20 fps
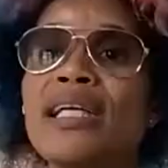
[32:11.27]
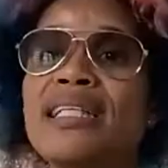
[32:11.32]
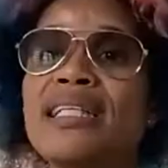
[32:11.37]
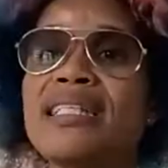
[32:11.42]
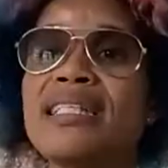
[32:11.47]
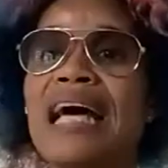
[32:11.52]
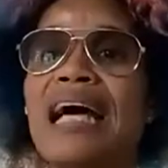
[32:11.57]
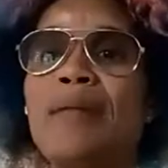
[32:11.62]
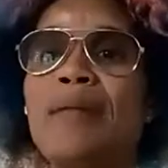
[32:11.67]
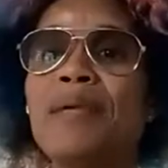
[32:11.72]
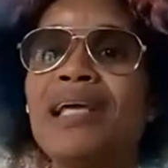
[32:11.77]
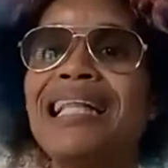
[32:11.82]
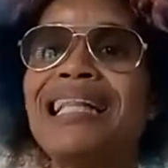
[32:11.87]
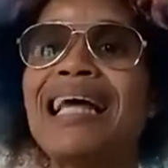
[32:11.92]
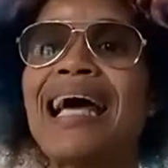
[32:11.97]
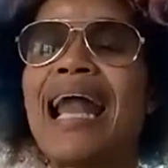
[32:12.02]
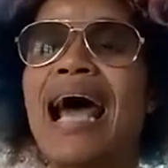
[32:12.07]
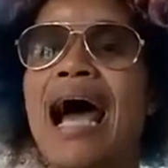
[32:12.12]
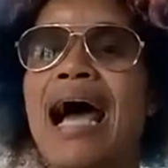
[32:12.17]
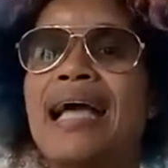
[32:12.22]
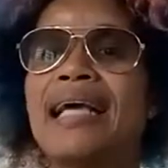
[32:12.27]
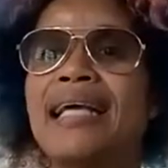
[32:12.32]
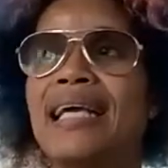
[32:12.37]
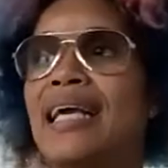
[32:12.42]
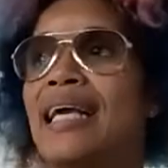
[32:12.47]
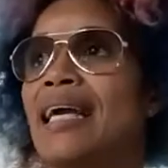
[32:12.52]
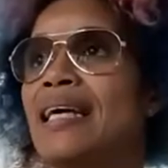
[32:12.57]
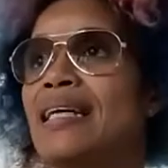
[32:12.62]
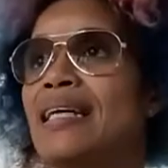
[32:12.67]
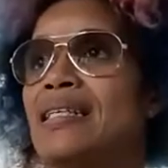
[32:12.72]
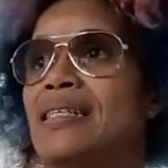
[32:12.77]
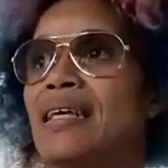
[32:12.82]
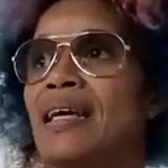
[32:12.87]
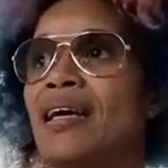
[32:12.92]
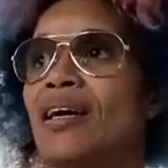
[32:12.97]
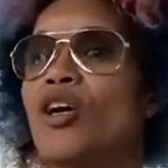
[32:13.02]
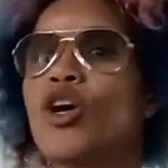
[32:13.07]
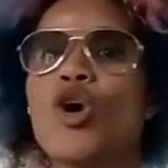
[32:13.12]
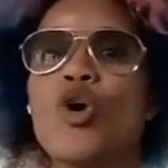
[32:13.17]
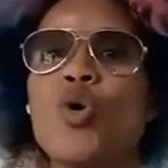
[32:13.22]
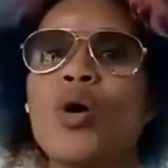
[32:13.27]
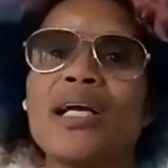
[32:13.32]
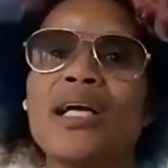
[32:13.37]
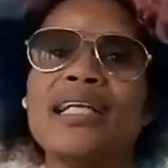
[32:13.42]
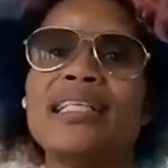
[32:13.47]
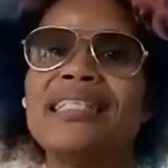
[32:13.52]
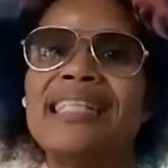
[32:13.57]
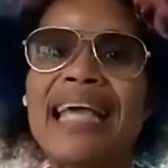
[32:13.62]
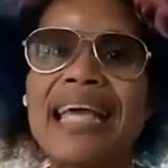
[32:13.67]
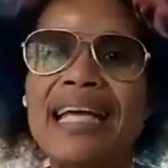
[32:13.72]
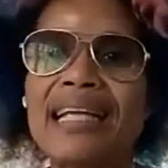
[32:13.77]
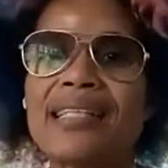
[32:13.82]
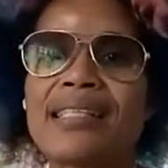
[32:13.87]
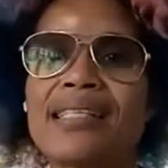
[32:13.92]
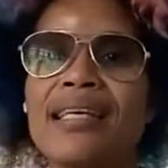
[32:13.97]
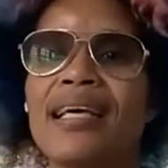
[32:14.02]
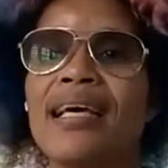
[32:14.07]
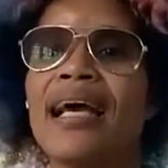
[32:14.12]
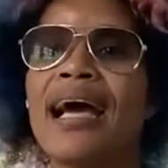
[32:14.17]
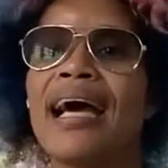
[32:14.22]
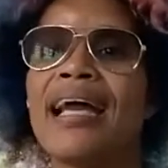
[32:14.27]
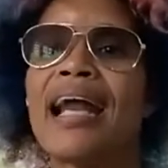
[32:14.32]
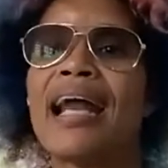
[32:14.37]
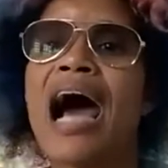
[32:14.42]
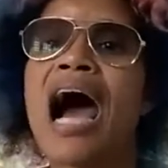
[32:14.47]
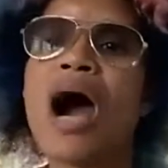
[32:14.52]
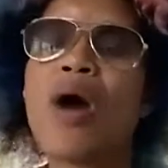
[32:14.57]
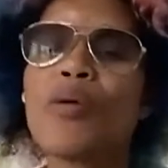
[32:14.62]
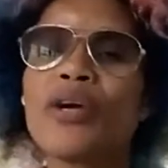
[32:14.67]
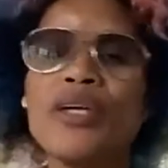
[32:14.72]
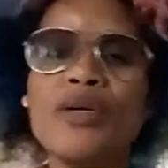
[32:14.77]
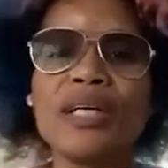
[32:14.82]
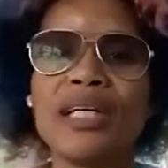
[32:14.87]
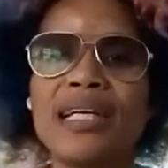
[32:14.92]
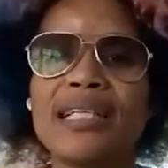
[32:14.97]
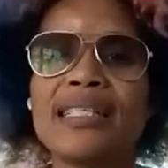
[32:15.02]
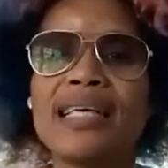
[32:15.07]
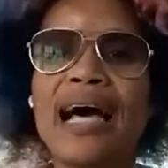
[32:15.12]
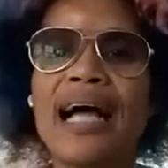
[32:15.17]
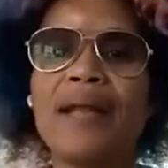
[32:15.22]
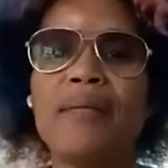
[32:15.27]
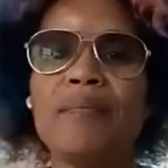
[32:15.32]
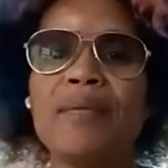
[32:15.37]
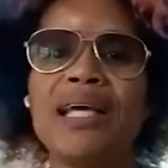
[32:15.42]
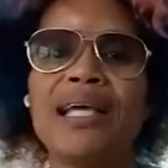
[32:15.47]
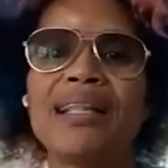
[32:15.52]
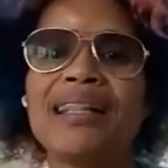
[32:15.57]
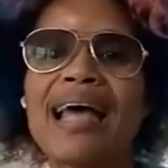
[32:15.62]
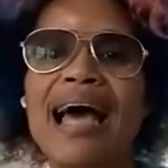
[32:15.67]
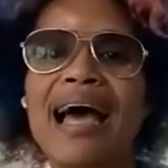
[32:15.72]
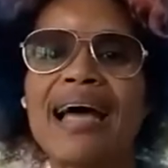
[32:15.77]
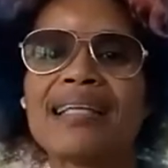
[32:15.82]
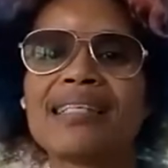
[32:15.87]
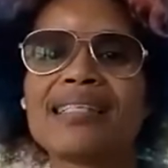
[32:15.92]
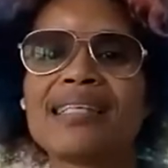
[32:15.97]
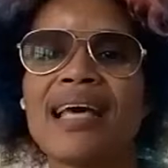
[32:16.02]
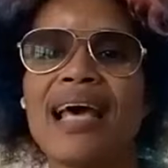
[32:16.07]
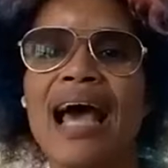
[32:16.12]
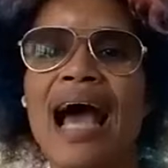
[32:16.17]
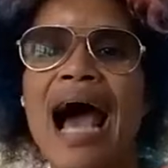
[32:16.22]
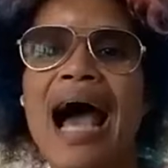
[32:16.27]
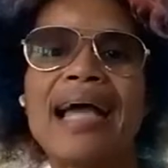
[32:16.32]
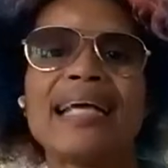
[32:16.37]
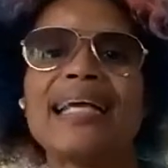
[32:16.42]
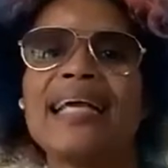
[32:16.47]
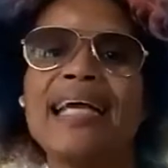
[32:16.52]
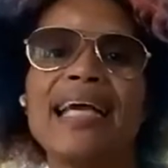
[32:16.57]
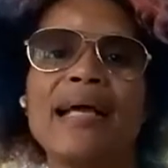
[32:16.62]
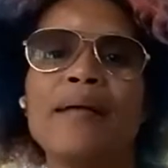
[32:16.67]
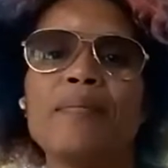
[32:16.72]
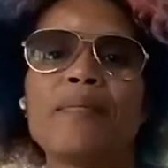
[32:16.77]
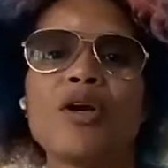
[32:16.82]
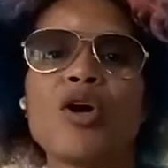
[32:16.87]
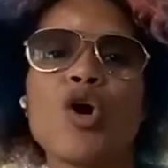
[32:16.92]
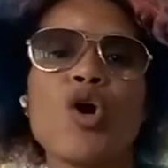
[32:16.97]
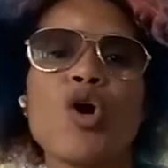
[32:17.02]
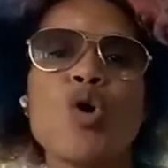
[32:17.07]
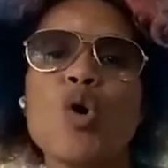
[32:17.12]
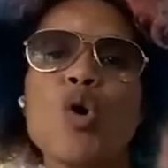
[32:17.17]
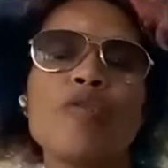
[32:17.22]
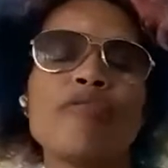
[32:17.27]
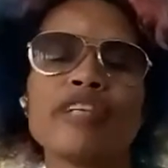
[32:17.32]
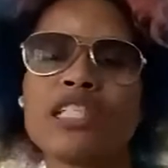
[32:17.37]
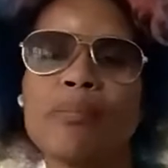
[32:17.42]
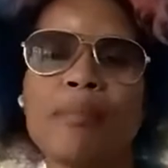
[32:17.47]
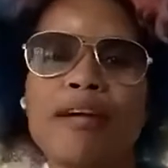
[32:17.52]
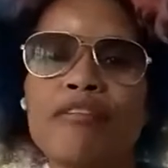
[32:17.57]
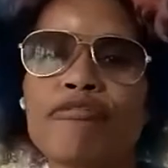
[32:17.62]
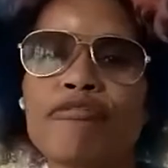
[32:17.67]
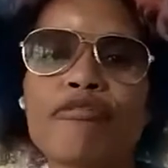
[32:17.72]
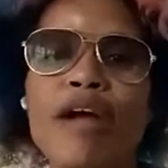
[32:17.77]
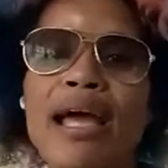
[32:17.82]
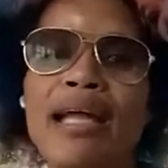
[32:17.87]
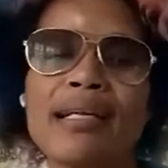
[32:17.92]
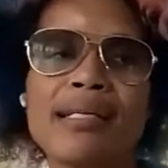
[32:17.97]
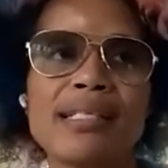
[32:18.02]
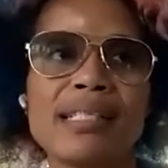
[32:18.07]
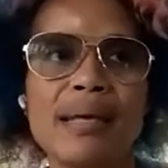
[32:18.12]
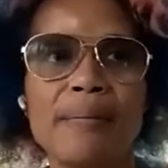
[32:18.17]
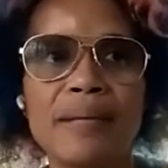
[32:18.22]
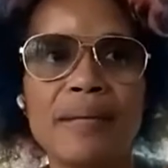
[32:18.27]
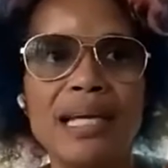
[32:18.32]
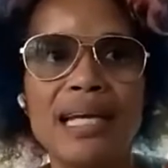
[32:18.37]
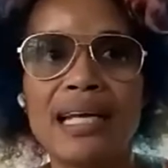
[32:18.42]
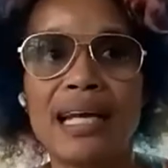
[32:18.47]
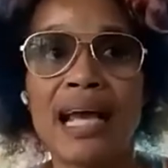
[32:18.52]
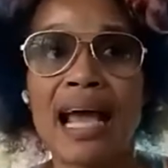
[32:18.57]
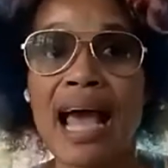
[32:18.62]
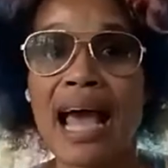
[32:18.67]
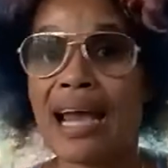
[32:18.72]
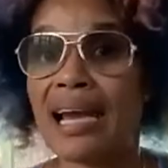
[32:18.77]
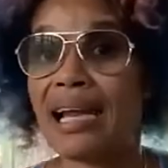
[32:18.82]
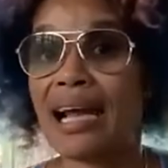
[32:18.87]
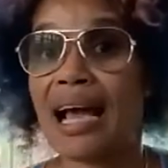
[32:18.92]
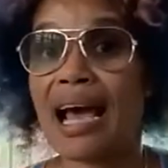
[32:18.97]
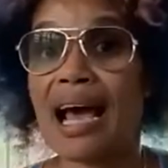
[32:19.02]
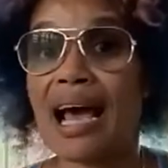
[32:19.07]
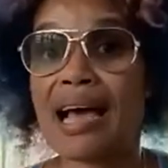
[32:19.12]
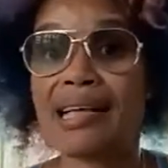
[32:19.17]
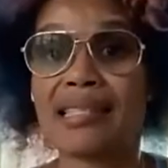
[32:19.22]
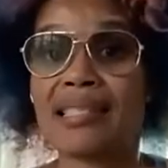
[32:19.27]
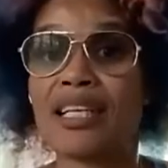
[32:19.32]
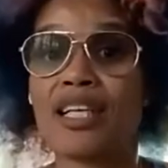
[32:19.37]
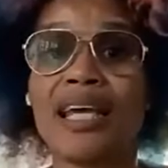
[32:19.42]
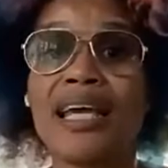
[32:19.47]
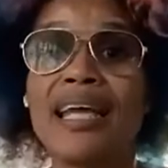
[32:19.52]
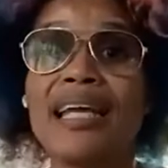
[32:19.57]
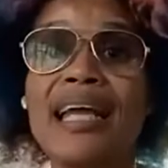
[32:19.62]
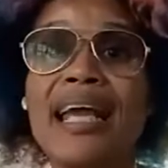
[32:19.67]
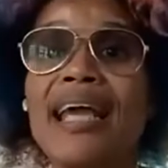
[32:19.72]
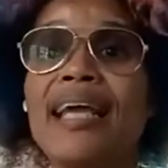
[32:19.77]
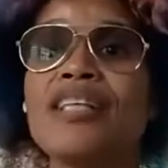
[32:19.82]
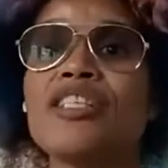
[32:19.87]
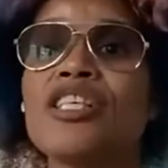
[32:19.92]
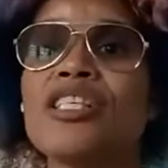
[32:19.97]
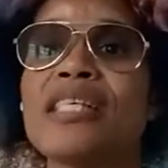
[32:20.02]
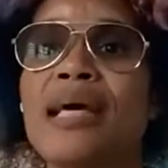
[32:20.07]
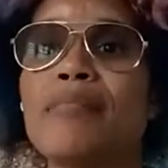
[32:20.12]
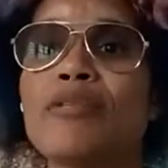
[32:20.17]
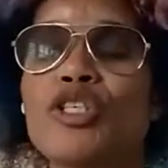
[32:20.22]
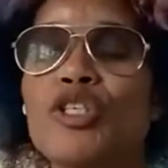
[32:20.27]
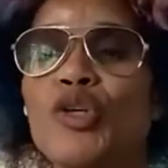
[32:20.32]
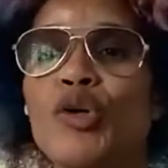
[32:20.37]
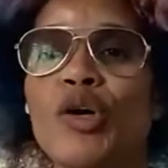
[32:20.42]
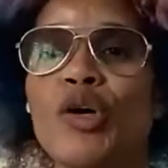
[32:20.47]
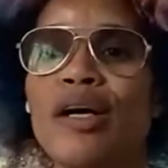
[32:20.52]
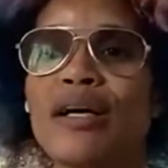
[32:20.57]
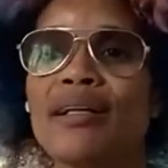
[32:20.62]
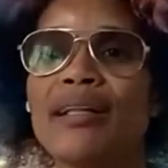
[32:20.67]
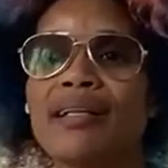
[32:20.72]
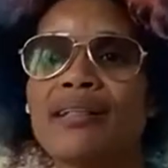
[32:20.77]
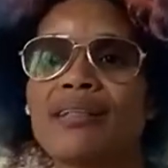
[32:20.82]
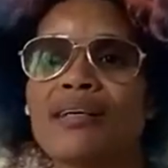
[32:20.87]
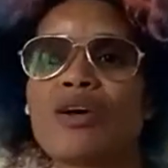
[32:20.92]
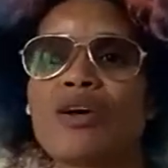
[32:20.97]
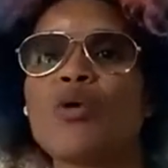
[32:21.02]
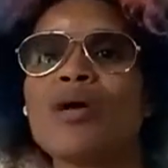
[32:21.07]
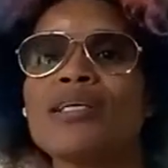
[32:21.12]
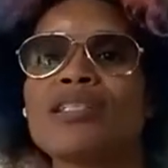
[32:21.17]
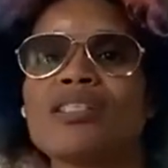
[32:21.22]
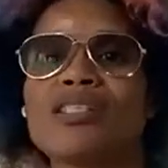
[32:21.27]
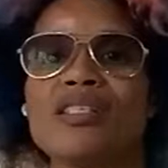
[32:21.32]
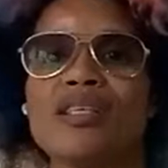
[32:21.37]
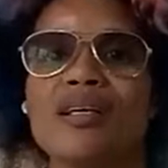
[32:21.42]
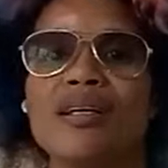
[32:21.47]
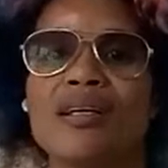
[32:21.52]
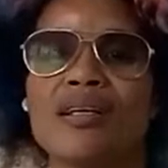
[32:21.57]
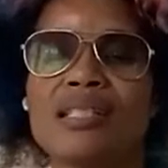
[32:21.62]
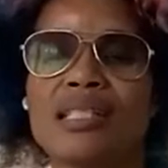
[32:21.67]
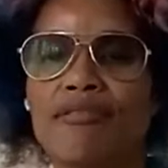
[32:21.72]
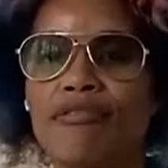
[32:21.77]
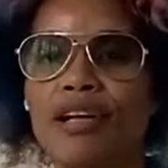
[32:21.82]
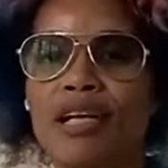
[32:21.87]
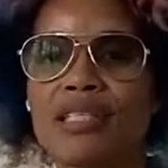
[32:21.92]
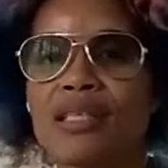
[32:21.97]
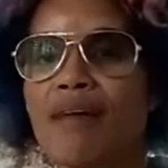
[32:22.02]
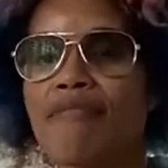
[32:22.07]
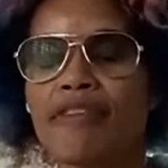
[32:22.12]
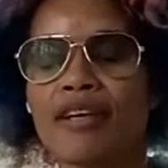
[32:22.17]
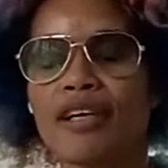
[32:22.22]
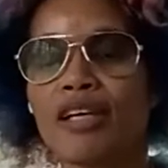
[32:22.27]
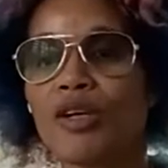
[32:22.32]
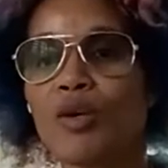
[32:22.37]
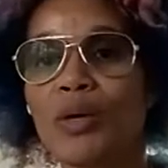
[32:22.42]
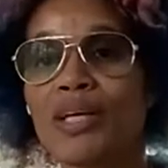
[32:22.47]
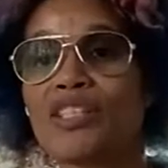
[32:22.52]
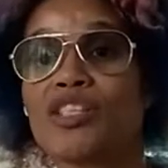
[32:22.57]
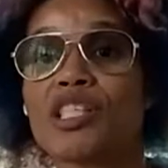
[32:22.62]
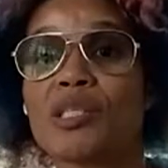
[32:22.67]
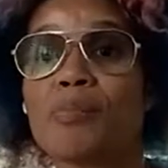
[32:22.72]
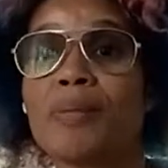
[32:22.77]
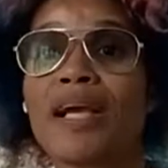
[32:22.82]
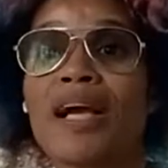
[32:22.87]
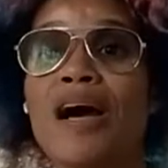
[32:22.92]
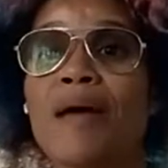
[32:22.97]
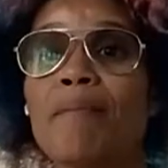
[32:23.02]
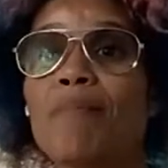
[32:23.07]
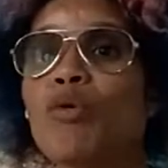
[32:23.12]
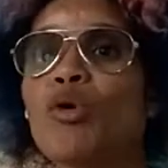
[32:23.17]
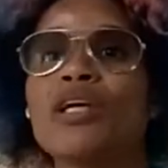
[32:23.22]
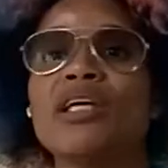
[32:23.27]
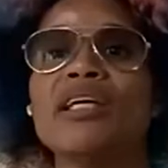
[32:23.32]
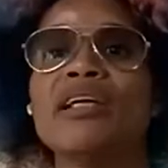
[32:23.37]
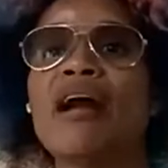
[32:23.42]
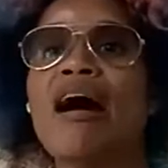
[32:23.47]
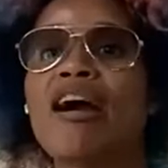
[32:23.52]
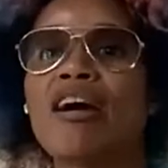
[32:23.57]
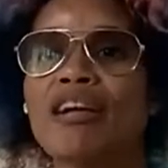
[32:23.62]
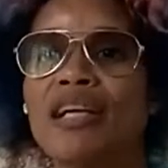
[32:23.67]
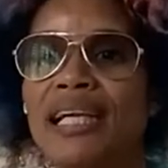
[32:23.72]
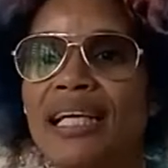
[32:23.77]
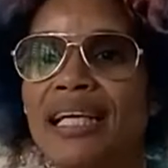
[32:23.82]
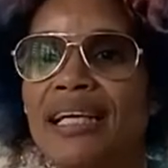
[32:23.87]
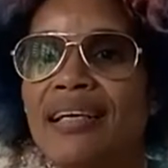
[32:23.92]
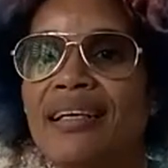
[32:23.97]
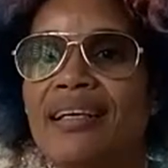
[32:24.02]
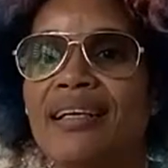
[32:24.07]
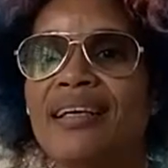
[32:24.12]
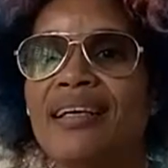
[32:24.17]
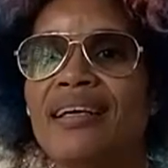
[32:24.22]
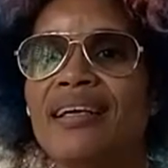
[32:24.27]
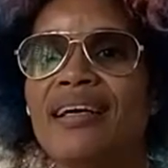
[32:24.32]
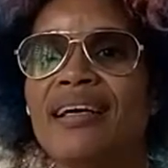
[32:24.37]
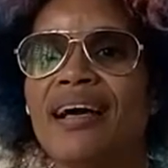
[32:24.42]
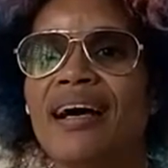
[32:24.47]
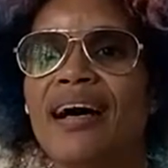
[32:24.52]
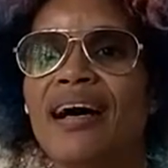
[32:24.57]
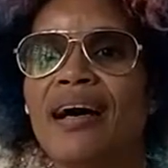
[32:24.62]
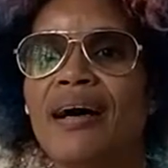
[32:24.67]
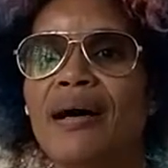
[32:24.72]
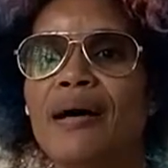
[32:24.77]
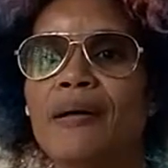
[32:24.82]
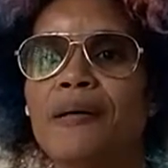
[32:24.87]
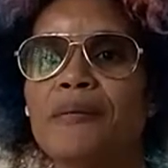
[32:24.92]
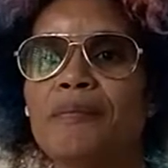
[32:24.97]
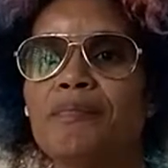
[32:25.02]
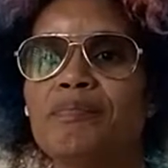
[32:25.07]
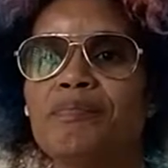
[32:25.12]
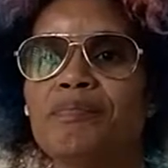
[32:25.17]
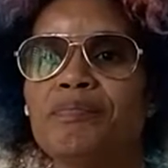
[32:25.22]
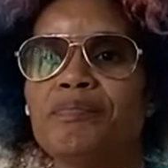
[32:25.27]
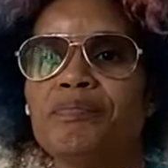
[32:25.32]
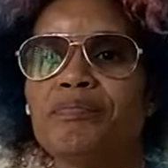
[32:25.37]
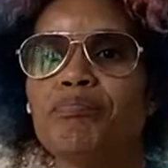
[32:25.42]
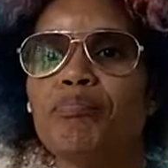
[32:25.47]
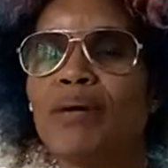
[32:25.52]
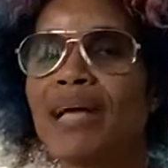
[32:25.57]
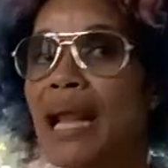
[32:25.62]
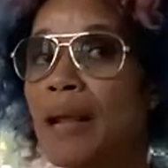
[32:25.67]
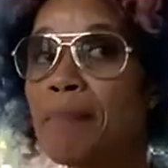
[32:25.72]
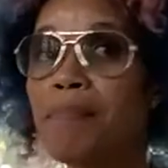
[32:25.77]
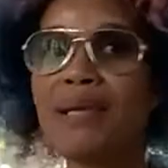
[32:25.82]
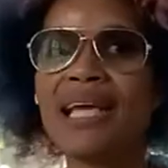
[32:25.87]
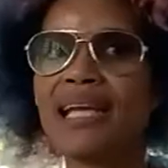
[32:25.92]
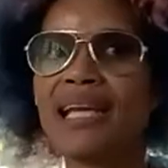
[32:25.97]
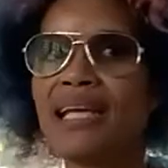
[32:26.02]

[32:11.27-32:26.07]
you going to tell me that I can't go on a date? And how are you going to tell me that I can't go over to my friends? I mean, and as the kid ages, I'm sure that the philosophical questions become more gnarly. But